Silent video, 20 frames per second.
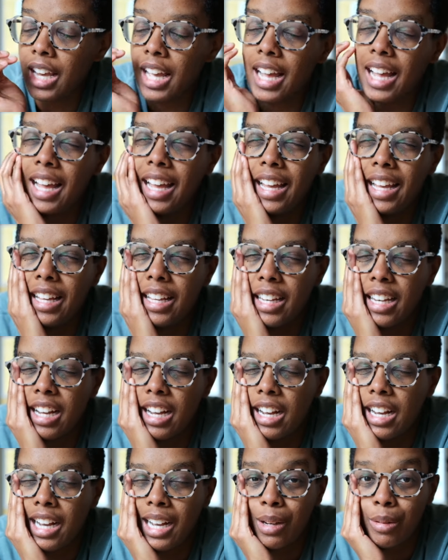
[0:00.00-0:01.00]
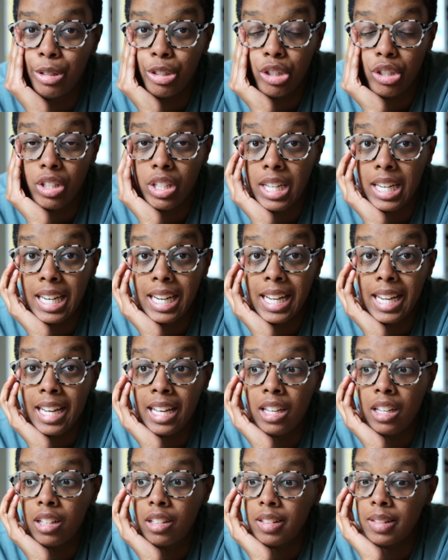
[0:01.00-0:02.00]
and I was just gonna
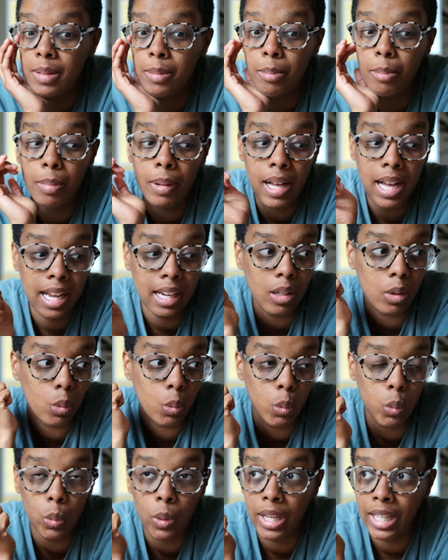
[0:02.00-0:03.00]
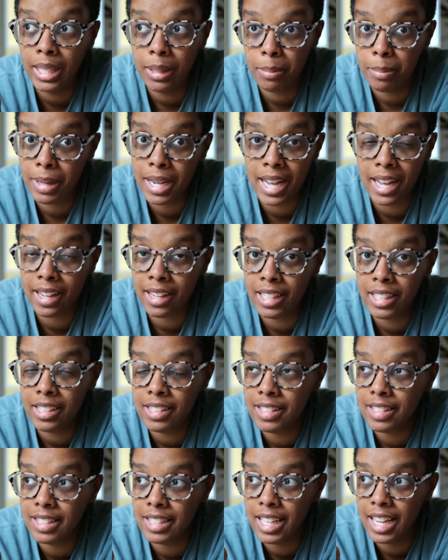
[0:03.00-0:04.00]
get some black weight
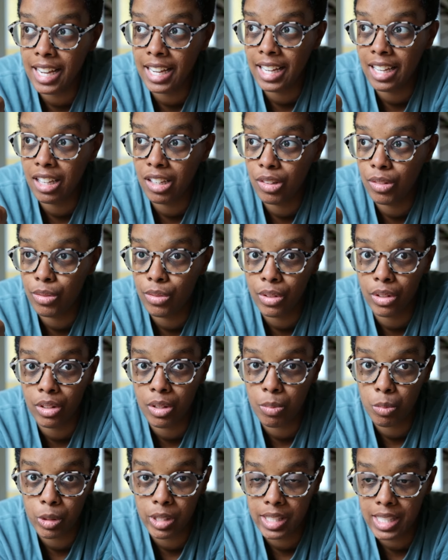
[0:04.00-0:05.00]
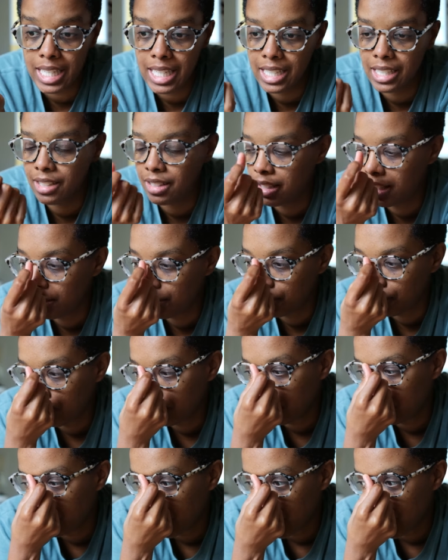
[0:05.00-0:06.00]
bags and fill them with sand.
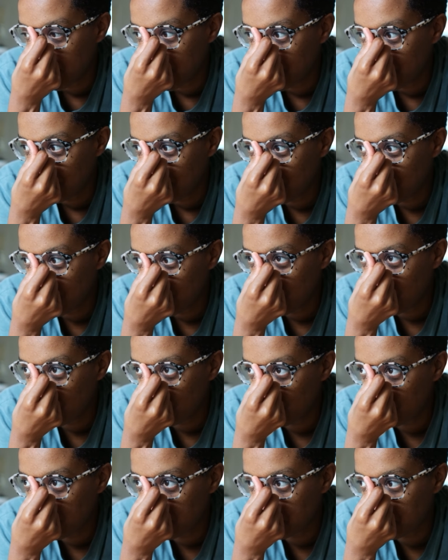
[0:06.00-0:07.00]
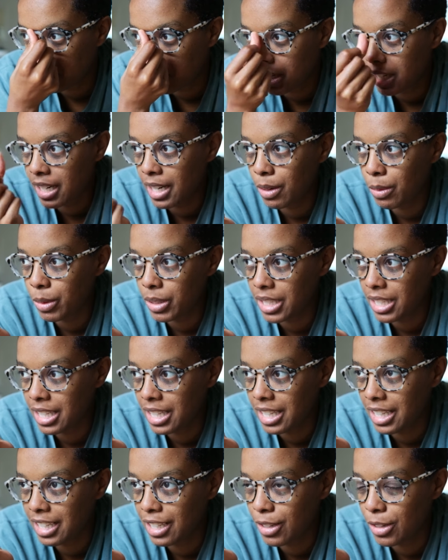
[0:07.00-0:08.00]
So my husband and I went
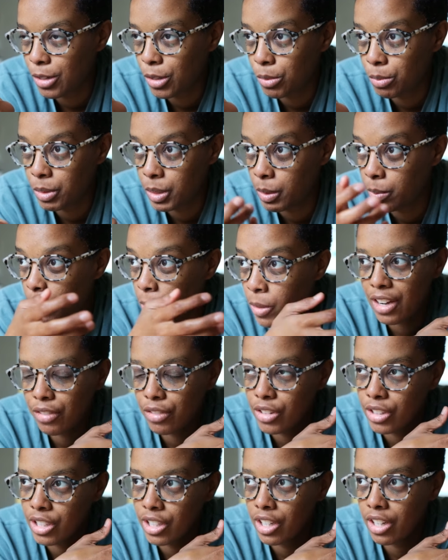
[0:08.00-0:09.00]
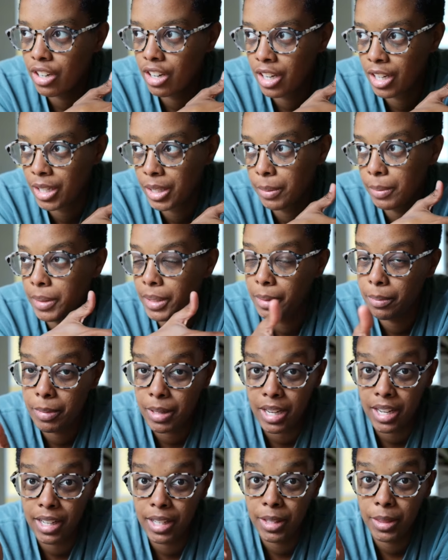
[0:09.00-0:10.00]
to Home Depot after already being
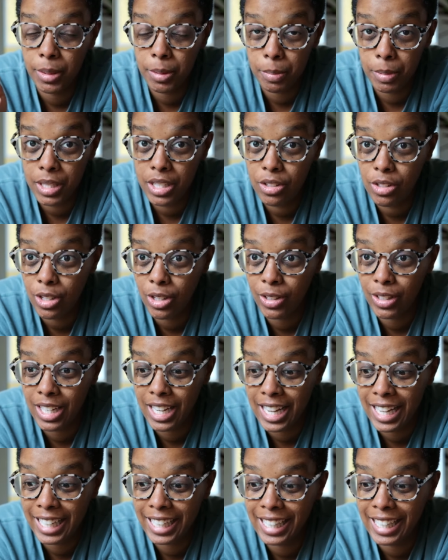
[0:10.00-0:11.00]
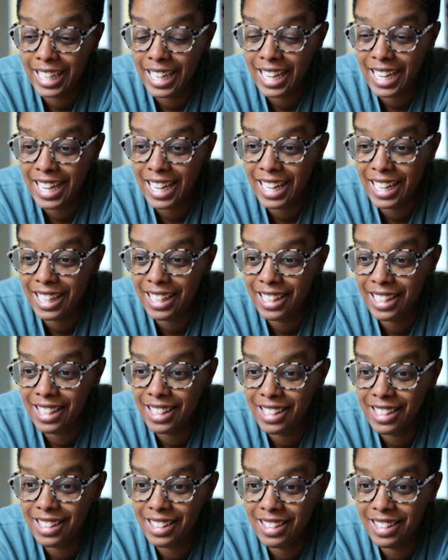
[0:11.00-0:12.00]
by the beach all day,
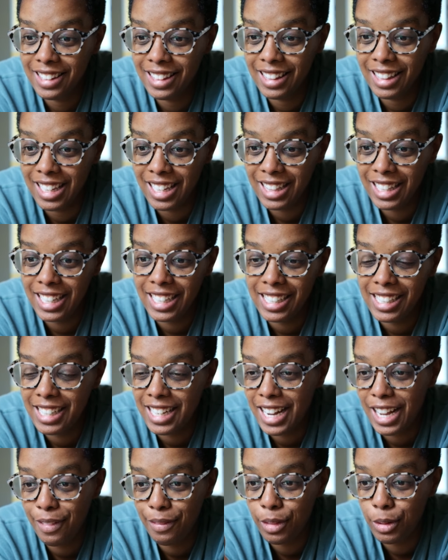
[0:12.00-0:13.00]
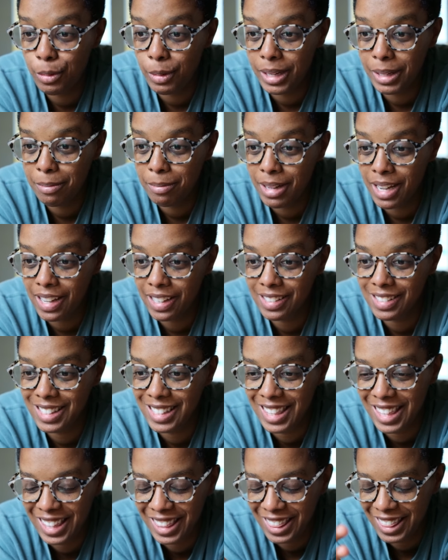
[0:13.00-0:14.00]
and then they didn't have the weight bags
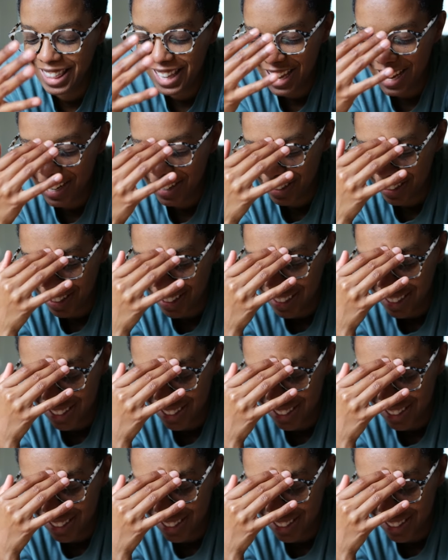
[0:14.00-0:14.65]
there.